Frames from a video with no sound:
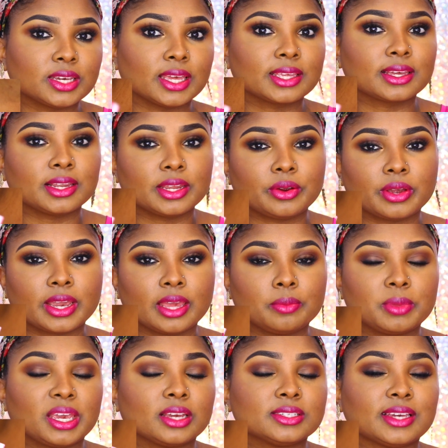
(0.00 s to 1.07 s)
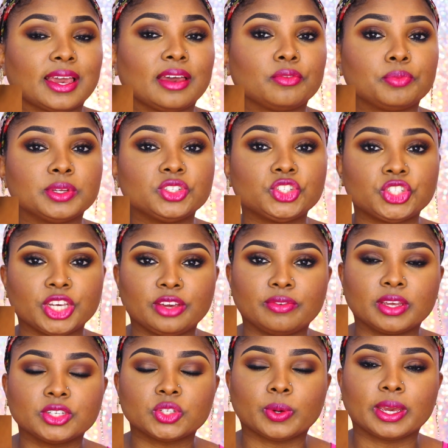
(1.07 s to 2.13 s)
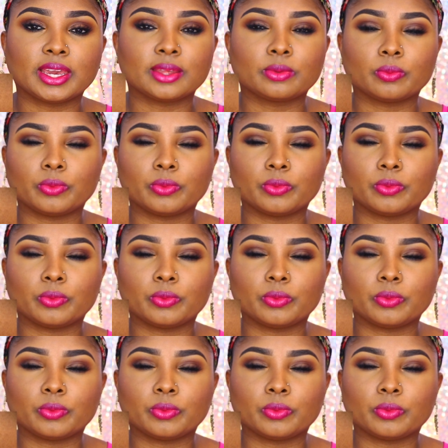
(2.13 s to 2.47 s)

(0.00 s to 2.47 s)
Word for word: get clear again because I have been shaving so I get